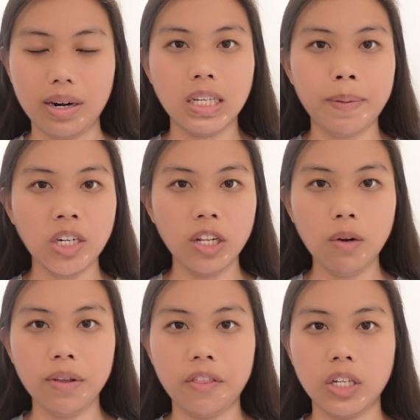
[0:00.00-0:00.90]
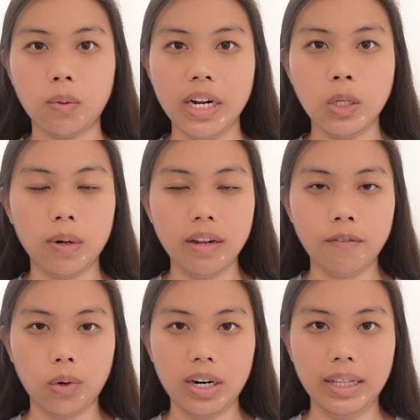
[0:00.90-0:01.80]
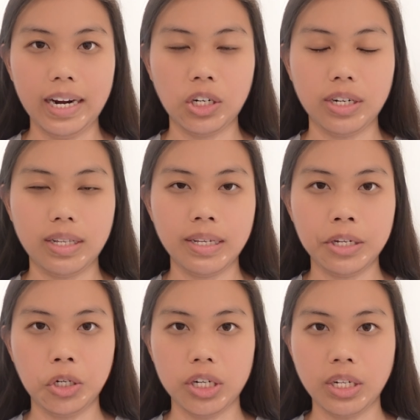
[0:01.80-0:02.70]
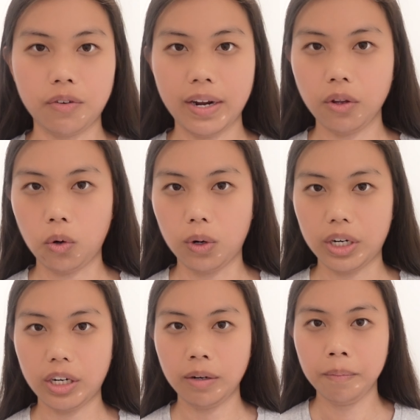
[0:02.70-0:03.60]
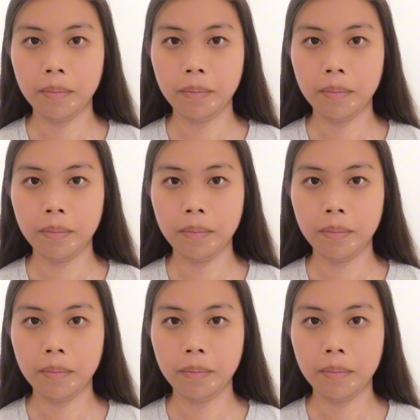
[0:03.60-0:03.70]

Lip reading: especially with the 2024 elections just around the corner,